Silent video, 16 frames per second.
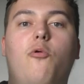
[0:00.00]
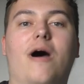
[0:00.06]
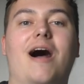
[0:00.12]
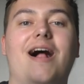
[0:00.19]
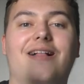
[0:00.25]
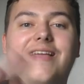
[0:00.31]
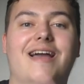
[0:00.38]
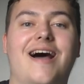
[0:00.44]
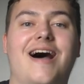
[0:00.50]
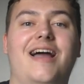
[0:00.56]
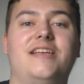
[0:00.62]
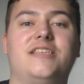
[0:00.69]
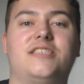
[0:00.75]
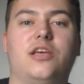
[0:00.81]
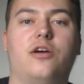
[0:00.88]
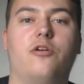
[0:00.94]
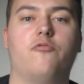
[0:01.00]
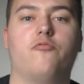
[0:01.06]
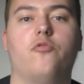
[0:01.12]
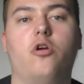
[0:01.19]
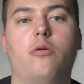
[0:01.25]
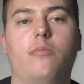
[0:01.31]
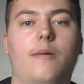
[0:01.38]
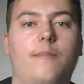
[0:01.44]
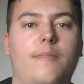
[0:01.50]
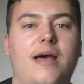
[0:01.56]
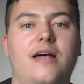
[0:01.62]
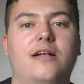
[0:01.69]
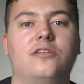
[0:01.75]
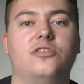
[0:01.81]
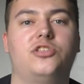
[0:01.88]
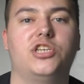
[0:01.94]
Well guys, the rumour
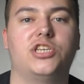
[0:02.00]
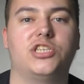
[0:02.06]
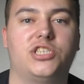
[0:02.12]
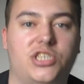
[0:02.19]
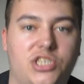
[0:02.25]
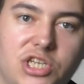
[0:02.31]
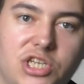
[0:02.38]
mill just